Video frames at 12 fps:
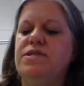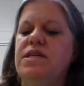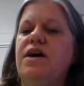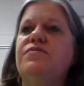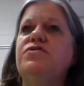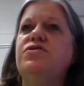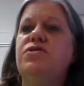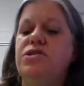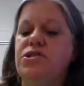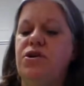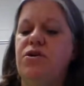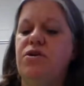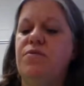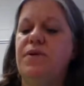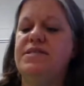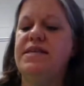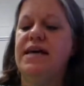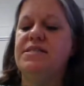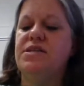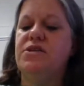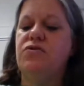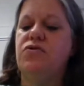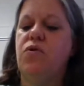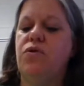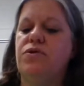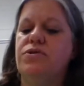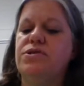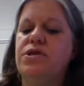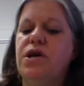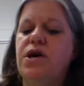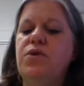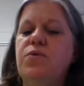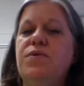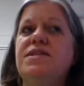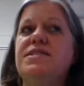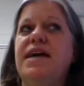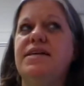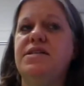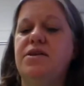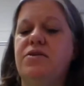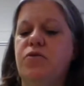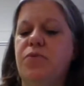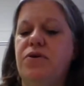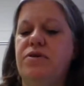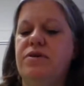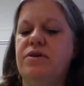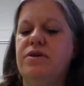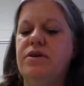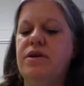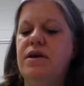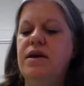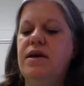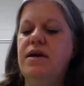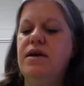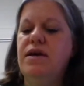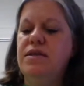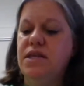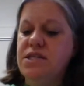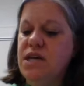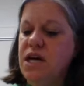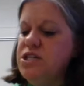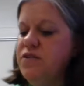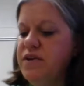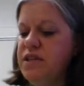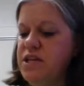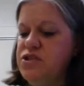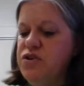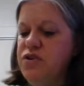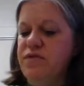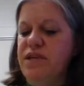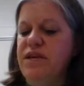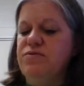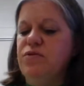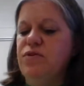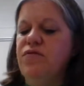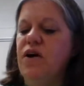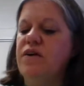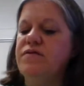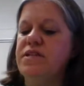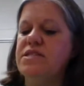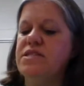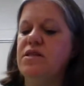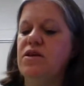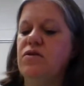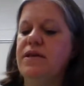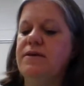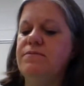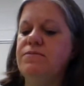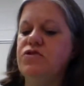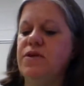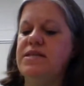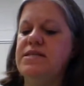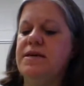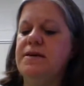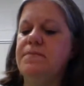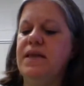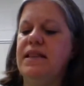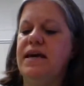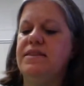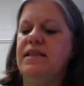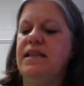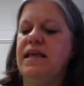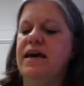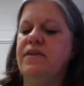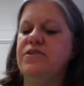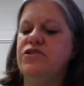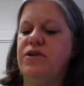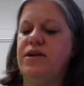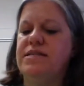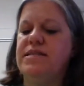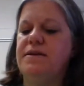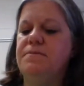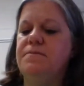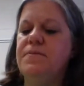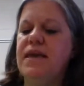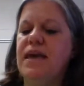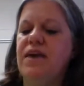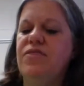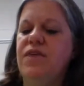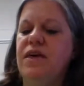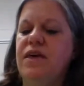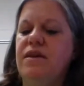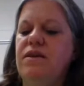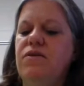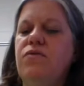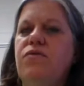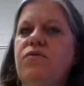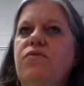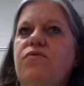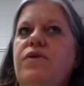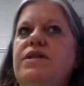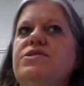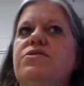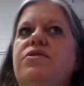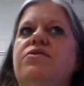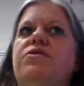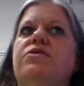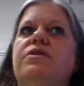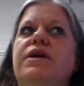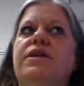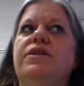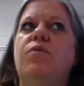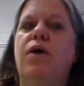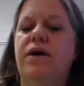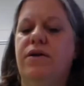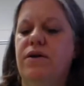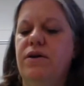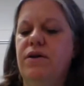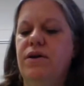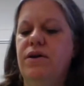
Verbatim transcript: was enough to disturb its accidental course with its accidental burden. The touch of a cluster of leaves revolved it slowly, tracing like the leg of a transit a thin red circle in the water.